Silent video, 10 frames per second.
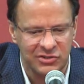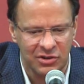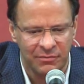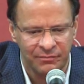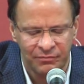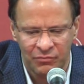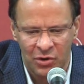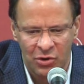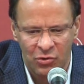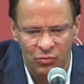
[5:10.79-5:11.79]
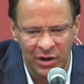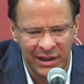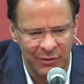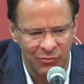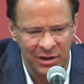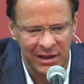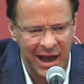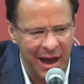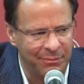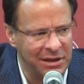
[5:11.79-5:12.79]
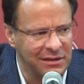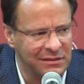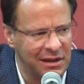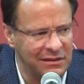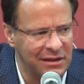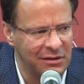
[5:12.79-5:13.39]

So really, really happy that